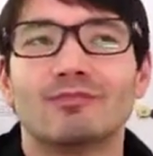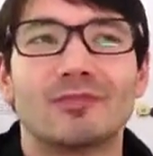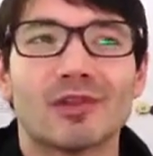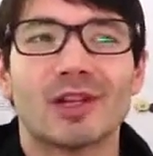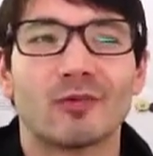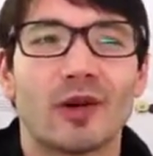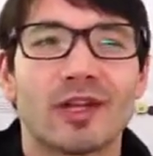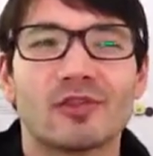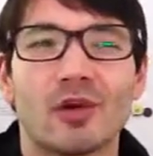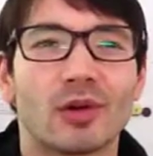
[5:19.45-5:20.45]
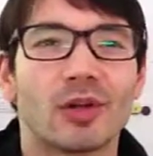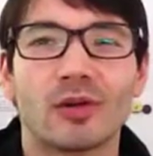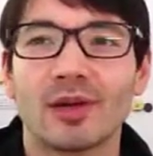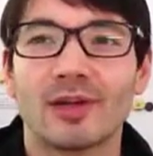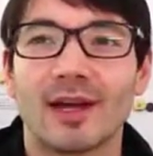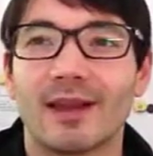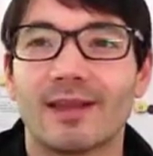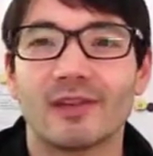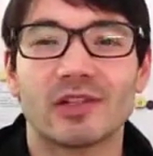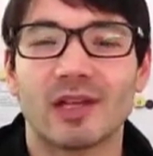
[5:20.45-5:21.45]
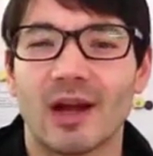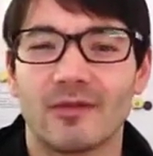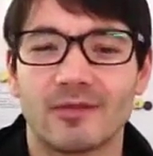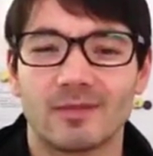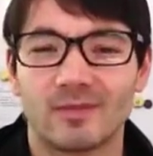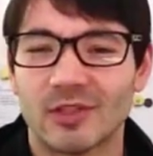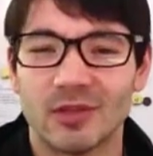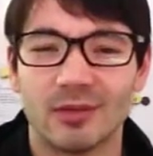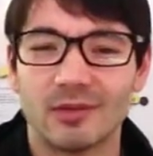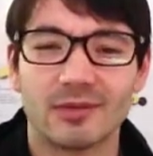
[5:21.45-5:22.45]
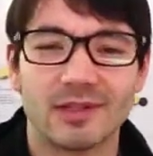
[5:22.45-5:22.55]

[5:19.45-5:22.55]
There's like a running joke in Korea that they just have 2.